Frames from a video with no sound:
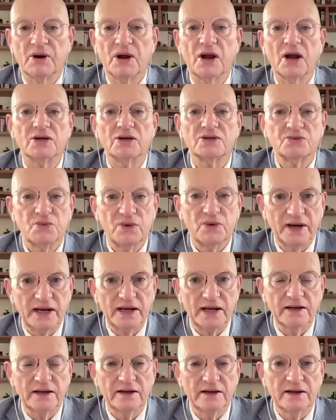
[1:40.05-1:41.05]
because
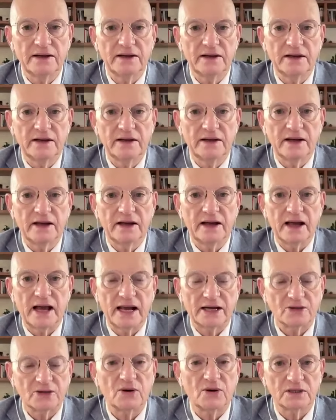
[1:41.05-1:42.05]
we
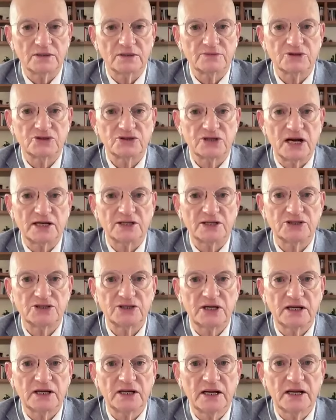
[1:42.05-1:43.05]
at Quantum
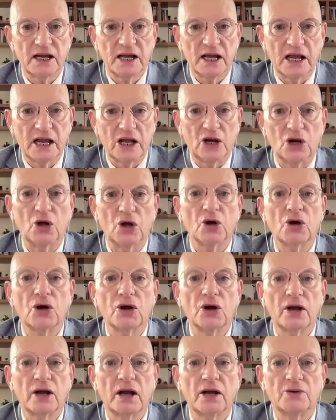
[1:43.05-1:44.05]
Strategy
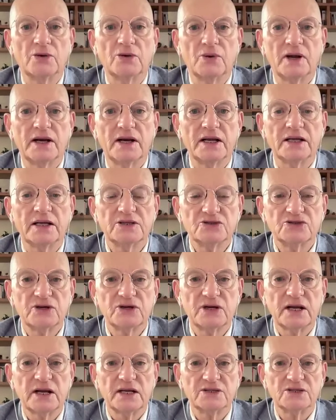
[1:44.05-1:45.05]
look at when
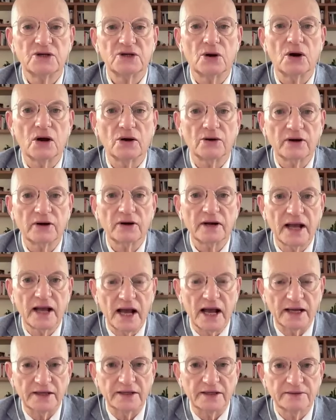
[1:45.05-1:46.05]
history is no longer a
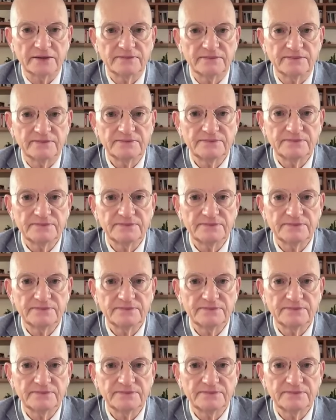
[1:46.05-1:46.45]
guide.